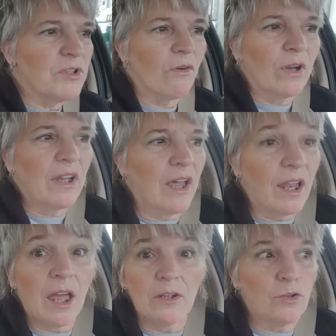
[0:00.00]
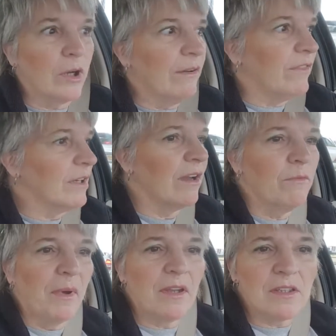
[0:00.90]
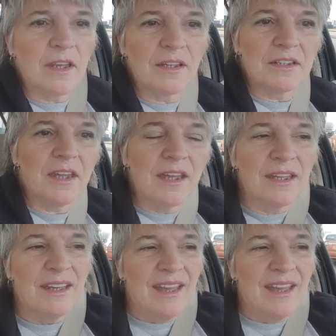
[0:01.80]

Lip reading: Sorry, got a lot of traffic. Everybody's out today.